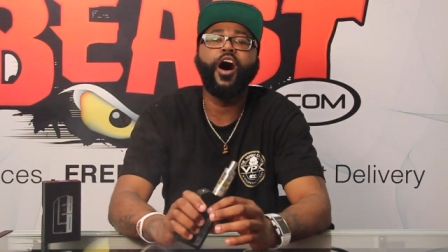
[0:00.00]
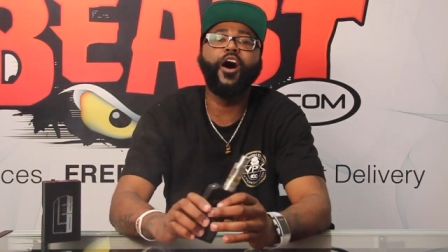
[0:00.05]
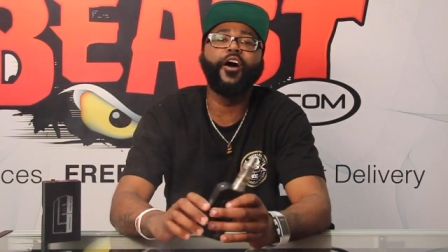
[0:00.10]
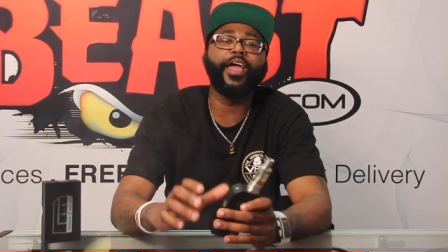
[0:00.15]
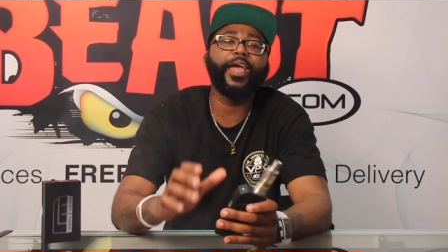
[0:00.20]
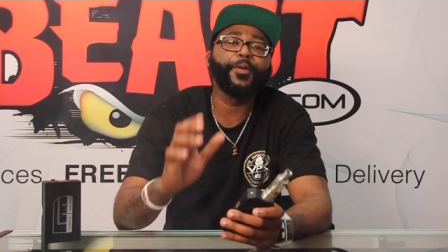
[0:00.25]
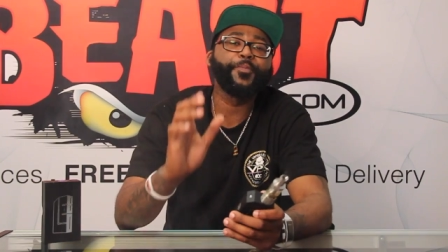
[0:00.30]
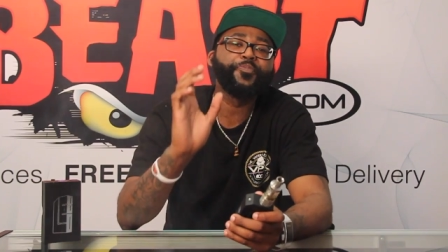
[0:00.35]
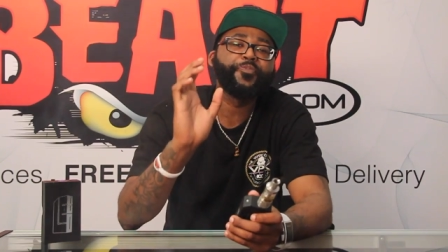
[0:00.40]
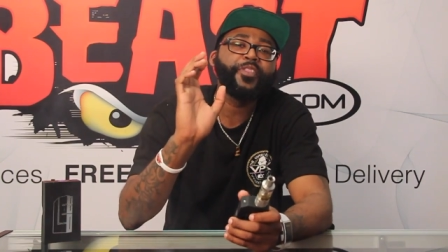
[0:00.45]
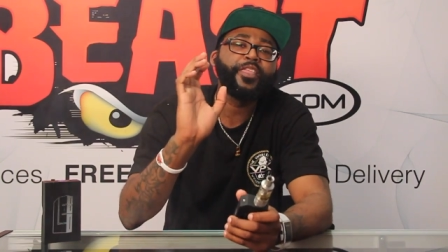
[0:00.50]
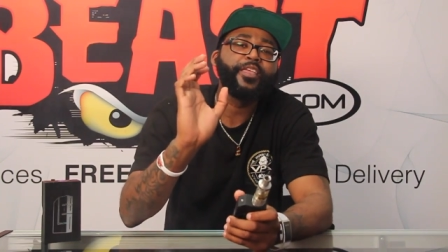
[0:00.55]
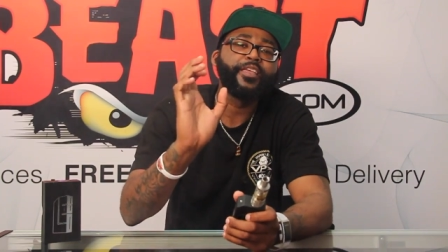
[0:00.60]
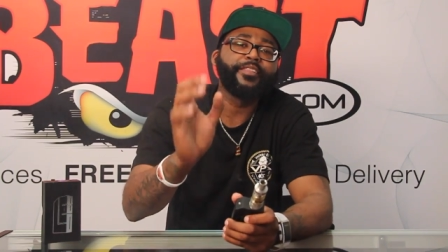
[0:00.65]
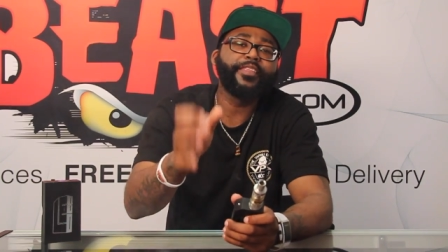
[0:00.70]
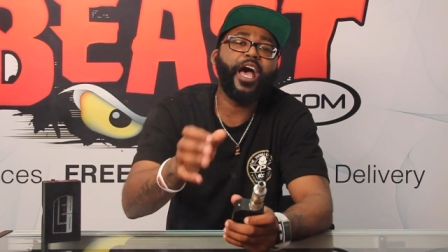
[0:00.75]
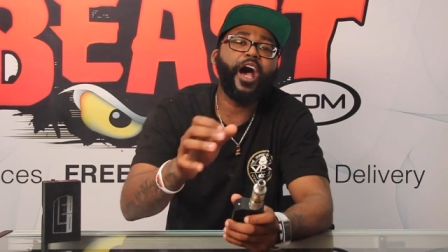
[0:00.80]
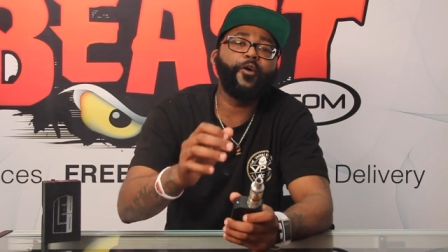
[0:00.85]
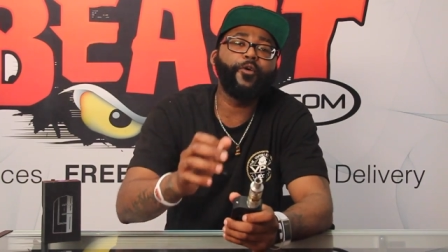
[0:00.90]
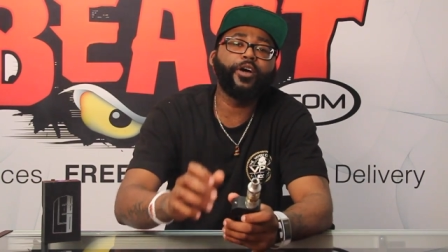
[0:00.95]
Okay,
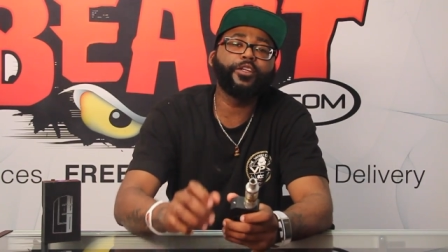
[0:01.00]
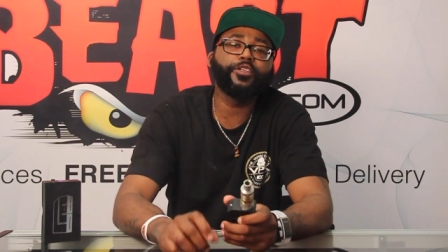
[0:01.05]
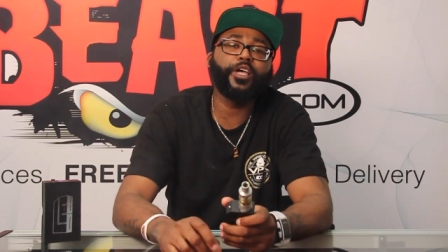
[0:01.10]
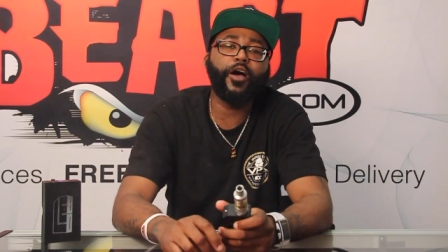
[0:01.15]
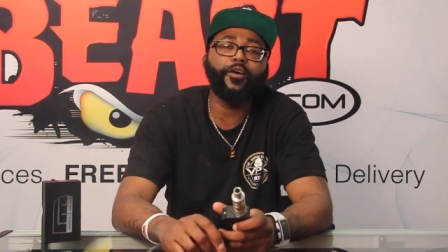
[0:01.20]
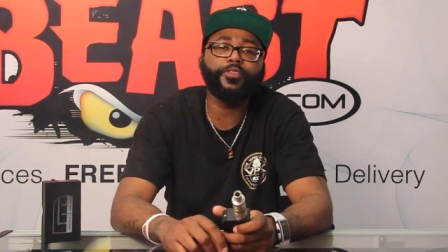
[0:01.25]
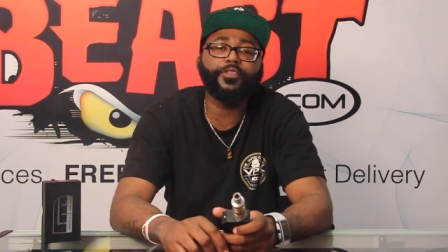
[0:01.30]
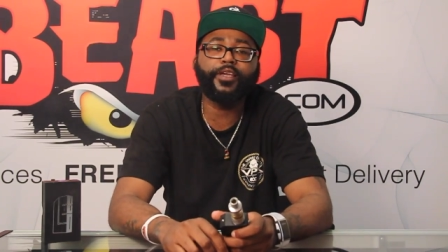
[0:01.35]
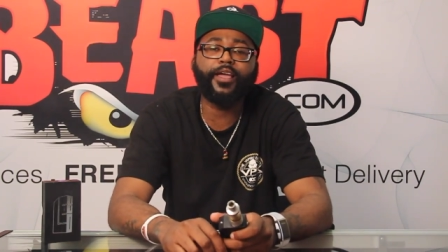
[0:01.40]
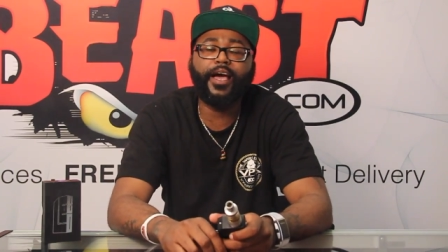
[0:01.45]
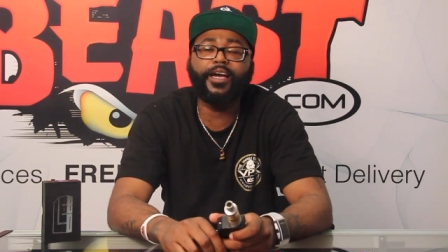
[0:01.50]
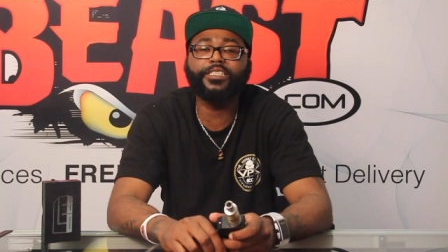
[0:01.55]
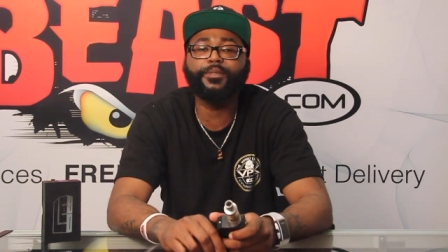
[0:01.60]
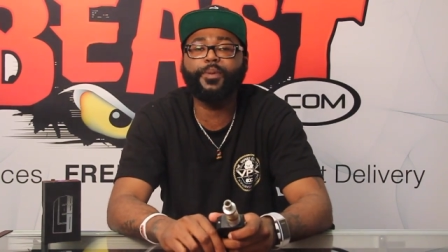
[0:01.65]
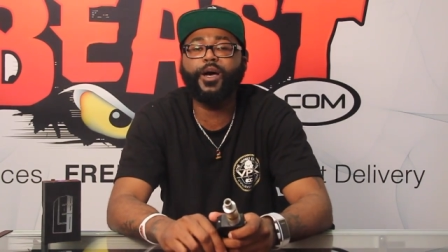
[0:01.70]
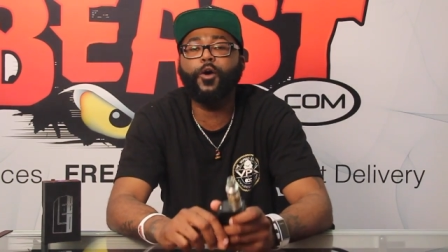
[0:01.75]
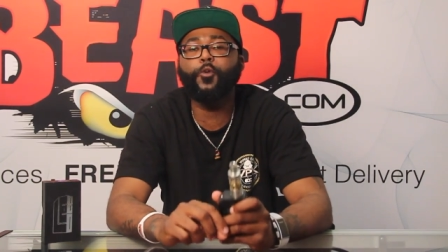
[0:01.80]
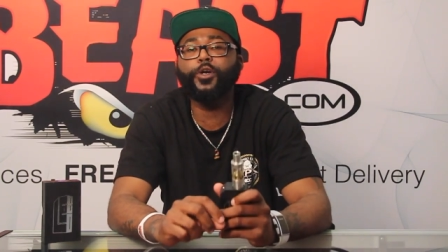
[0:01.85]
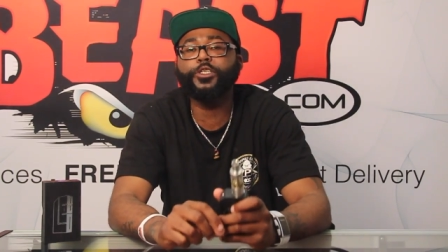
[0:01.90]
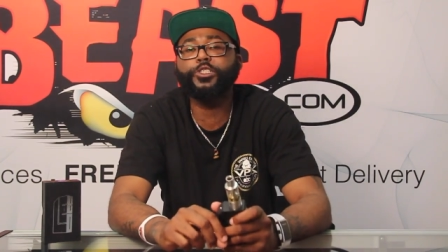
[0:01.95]
now I want to talk to you guys
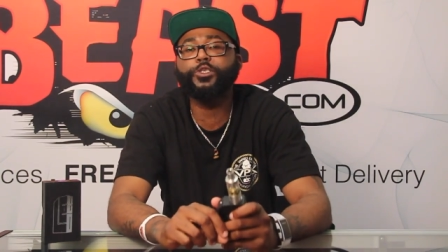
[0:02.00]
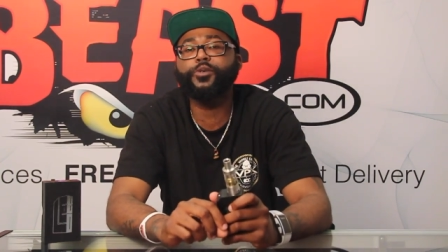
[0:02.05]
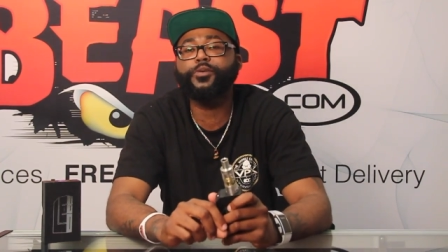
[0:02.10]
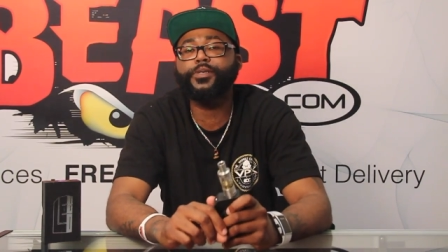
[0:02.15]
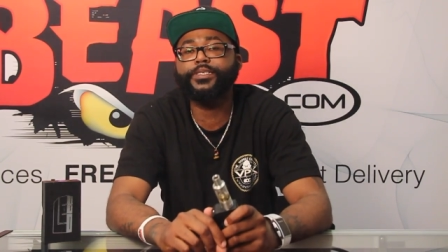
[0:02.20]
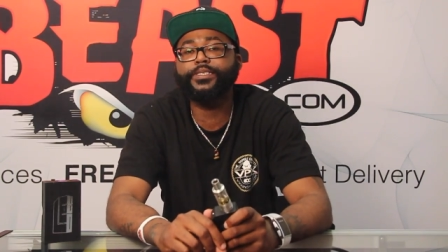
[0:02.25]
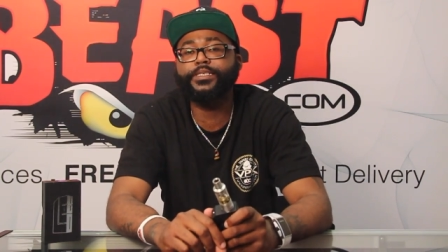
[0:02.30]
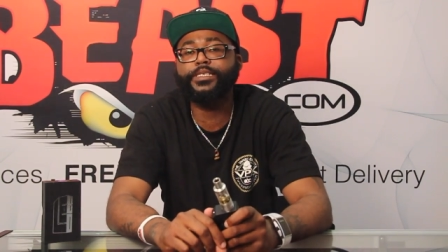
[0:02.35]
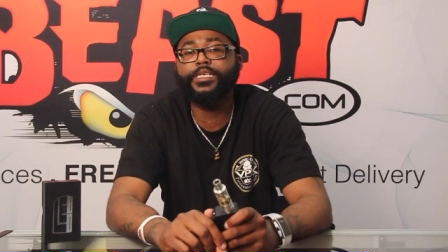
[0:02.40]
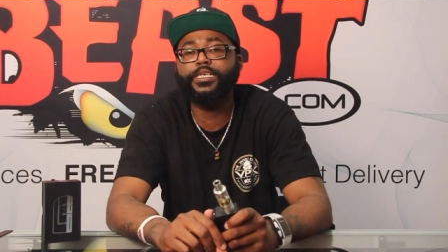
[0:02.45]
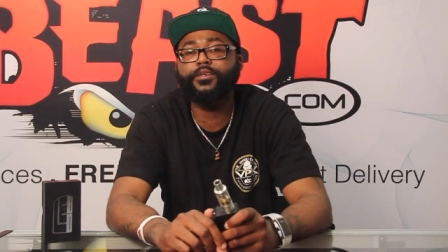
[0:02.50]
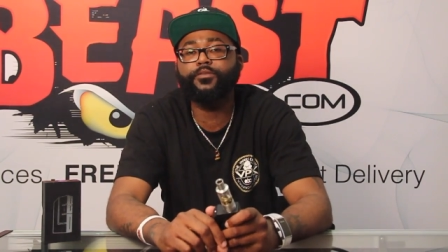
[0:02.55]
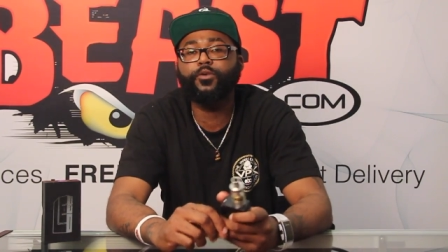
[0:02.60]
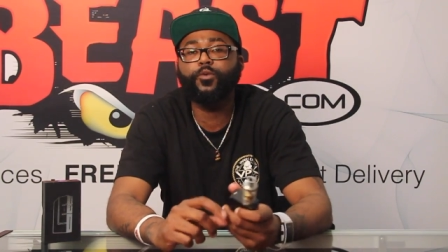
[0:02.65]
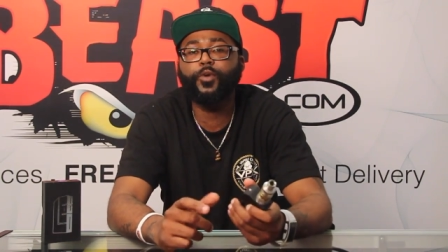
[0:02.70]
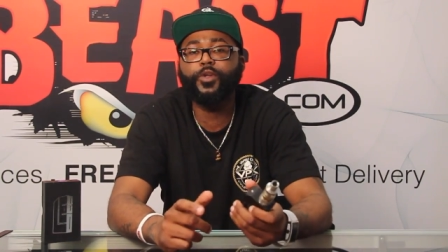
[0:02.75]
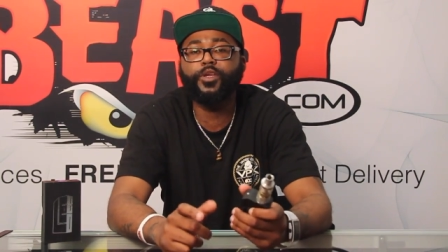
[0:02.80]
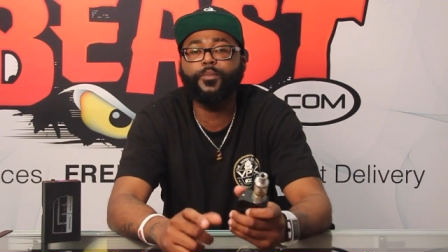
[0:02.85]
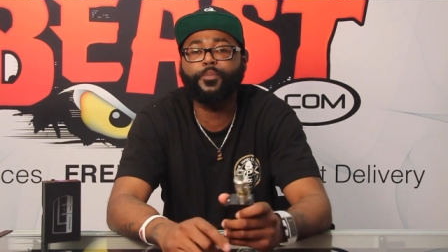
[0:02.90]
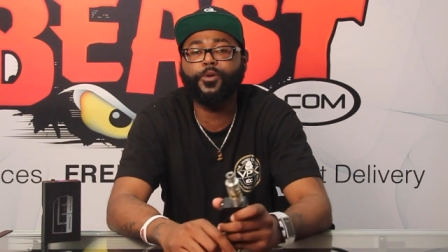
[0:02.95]
about what you'll receive
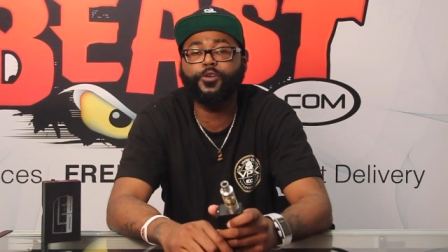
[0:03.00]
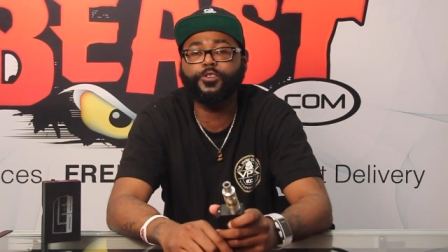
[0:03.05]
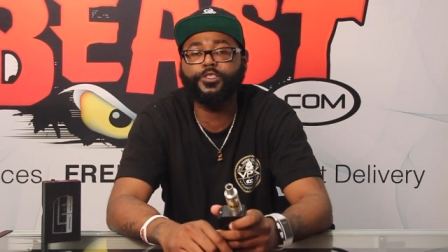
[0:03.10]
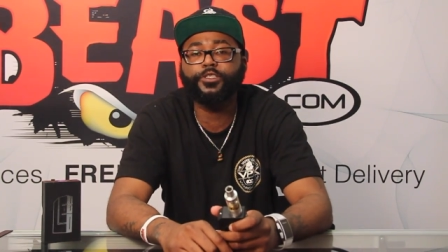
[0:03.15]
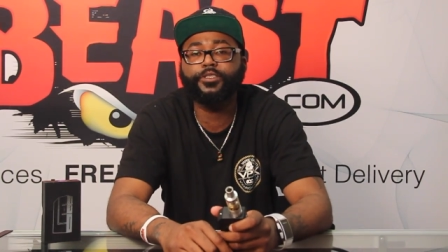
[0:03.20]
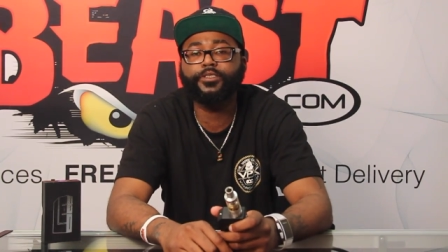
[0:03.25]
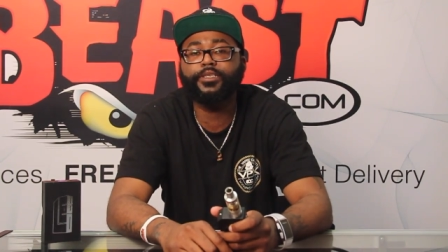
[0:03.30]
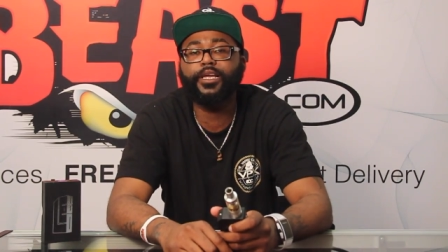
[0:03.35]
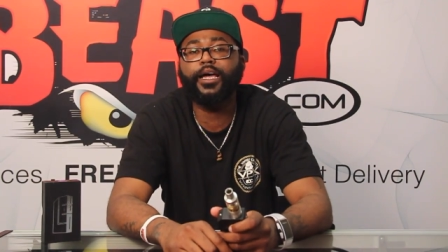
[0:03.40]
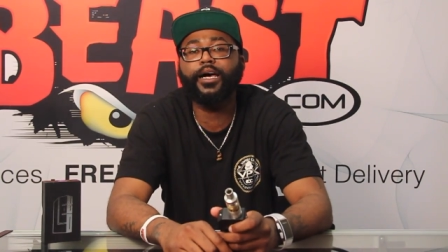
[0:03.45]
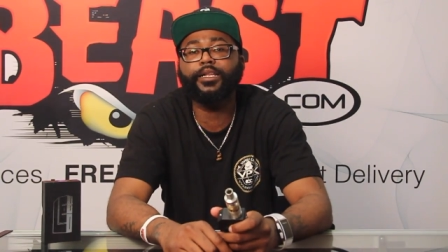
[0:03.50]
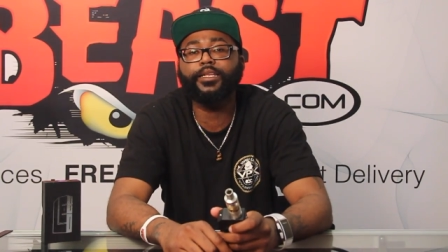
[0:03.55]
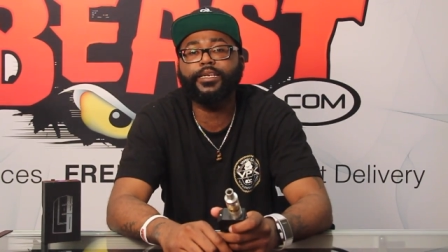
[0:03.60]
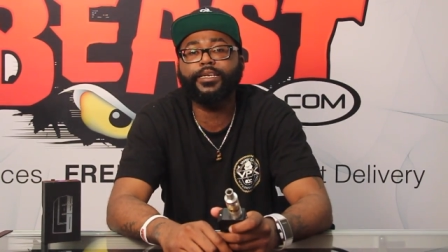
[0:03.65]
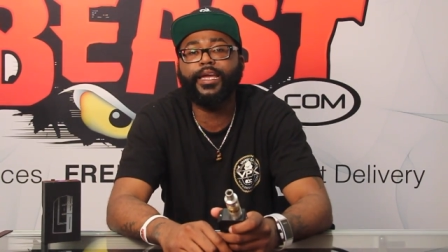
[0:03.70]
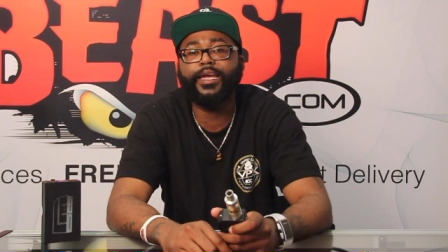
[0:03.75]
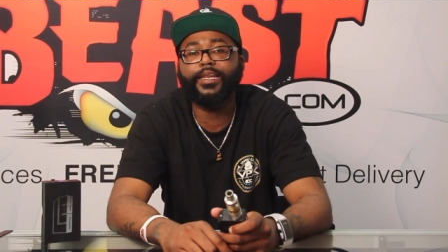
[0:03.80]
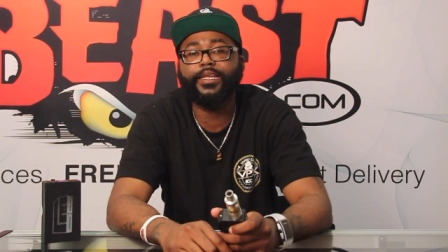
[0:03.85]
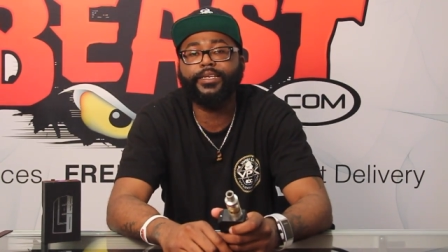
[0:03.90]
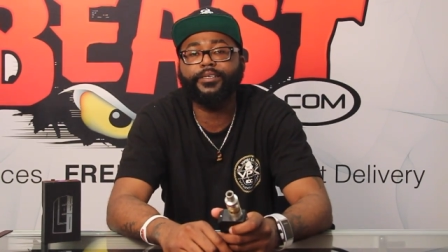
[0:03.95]
when you purchase the
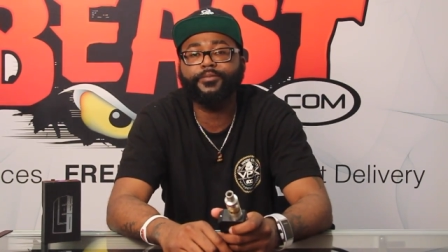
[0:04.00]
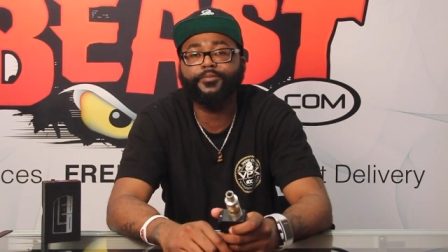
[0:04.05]
LE8.